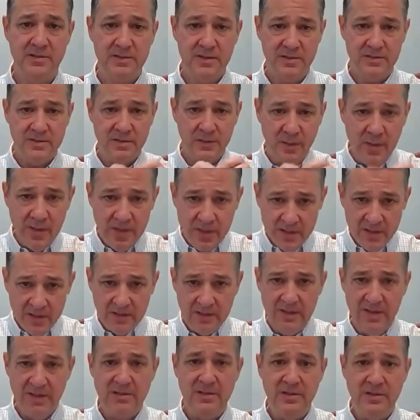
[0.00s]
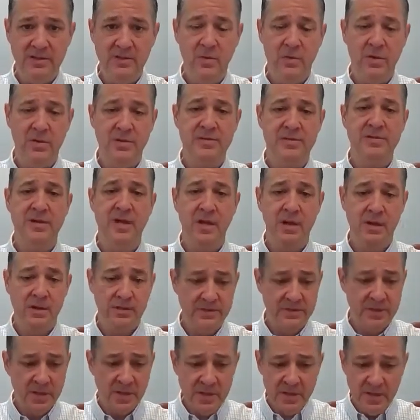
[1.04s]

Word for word: system, gets into our cells,